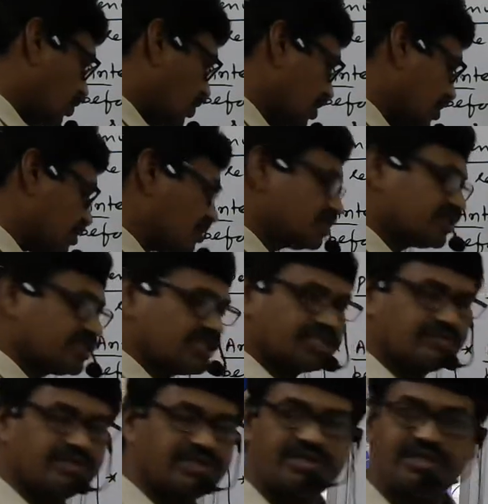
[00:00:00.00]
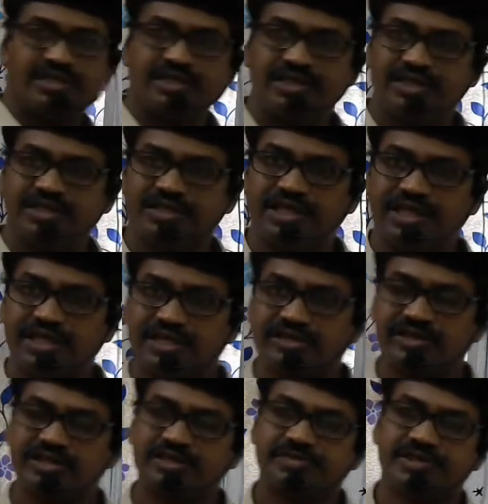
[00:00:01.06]
electrons are nothing but the
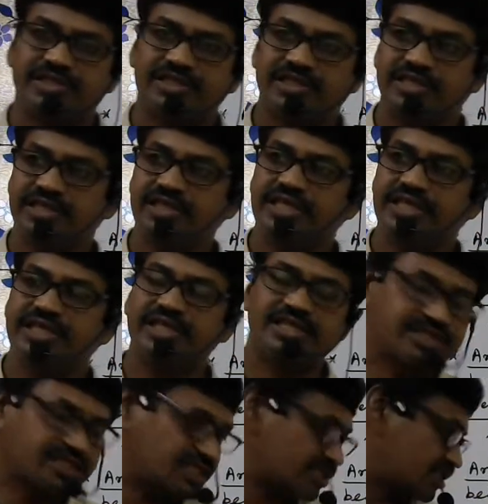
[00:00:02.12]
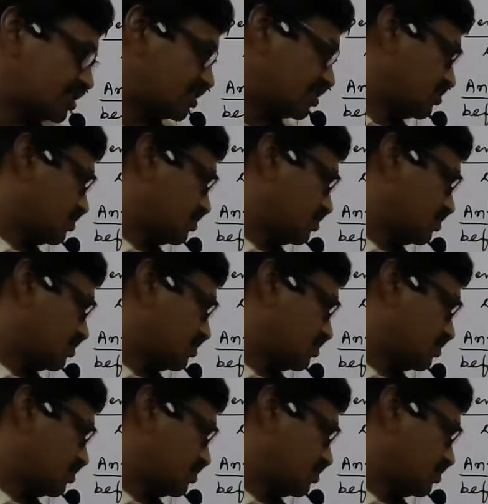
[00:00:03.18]
electrons present in inner shells.